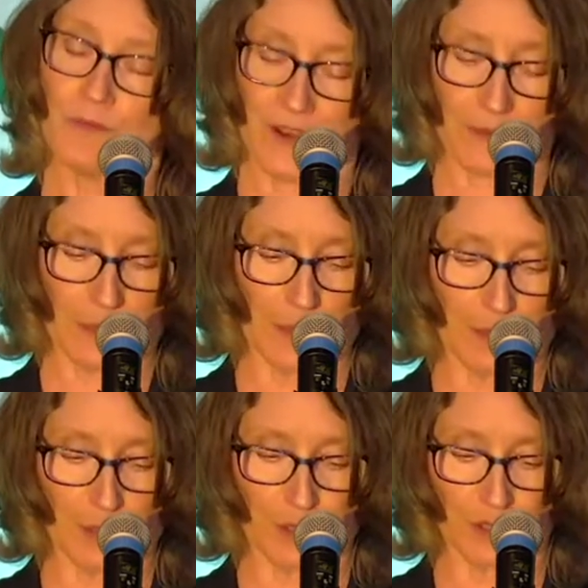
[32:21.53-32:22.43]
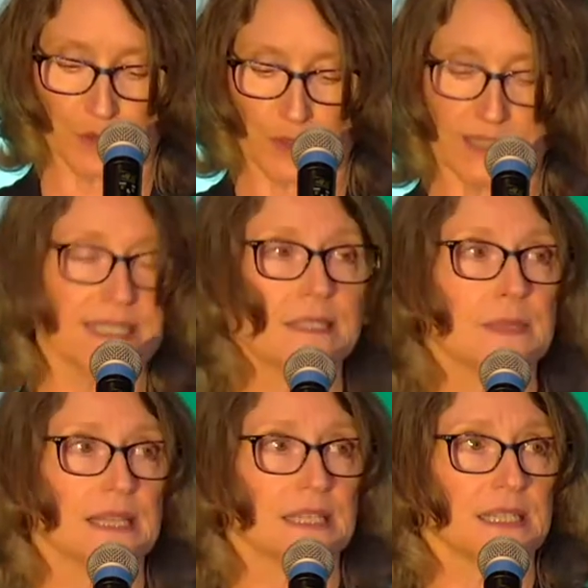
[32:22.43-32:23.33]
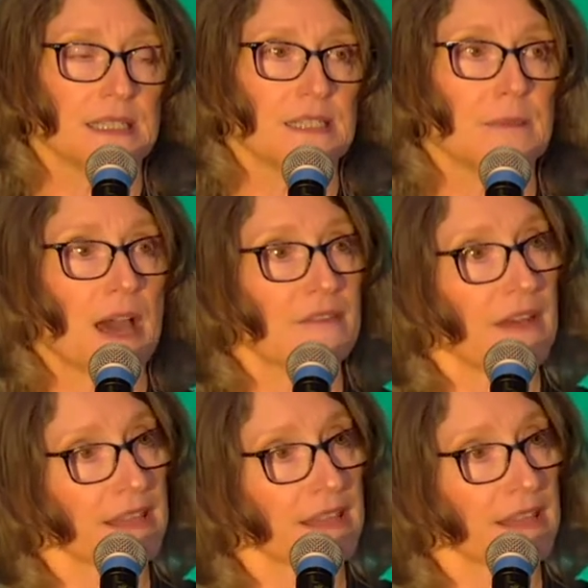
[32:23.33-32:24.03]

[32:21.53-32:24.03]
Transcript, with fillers: family members with disabilities to modify